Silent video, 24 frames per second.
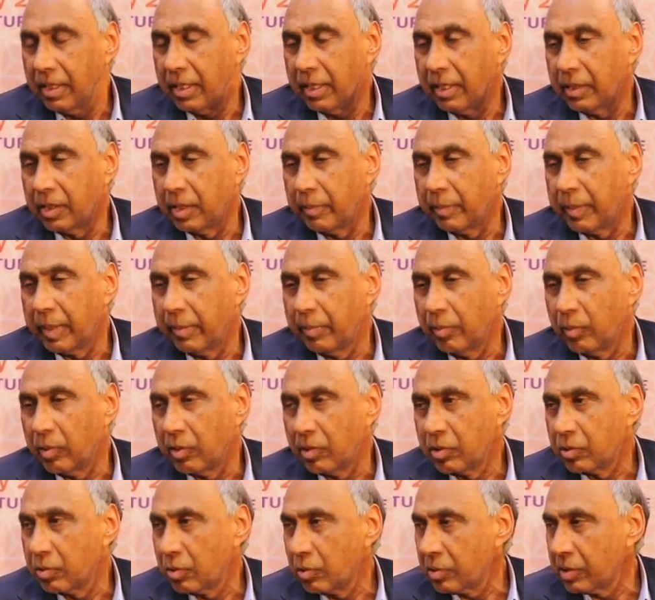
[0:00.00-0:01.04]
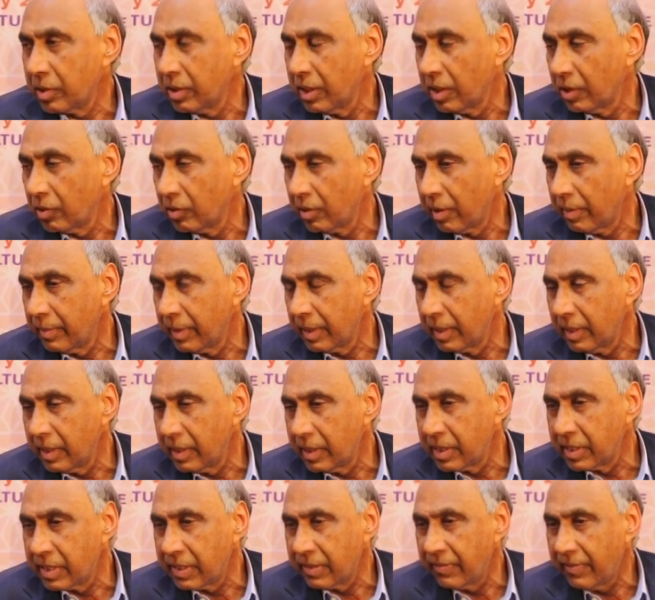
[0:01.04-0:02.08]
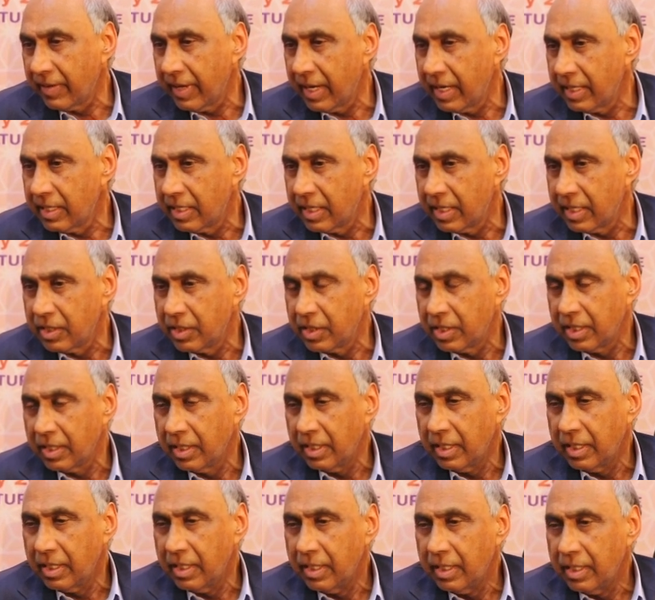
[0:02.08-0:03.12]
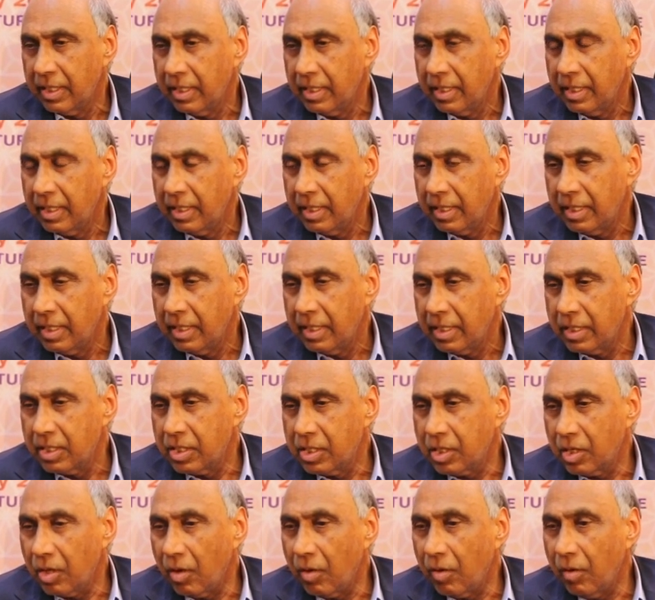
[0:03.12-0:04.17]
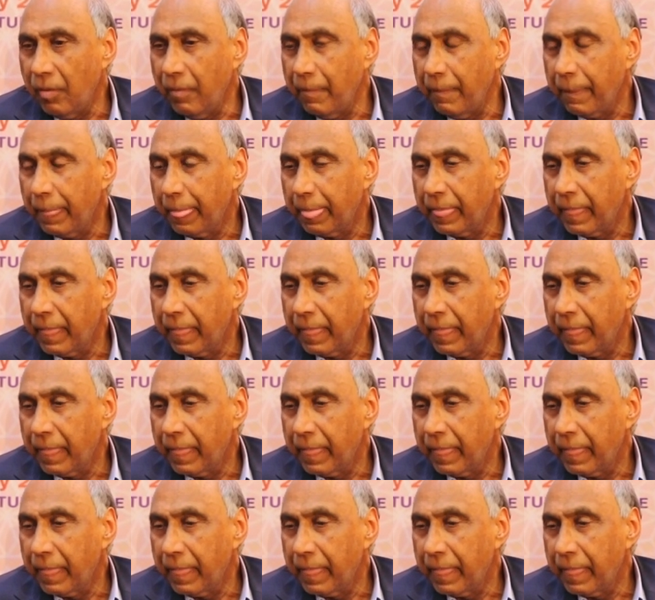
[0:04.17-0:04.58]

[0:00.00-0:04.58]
and the people who are socially economically disadvantaged. So,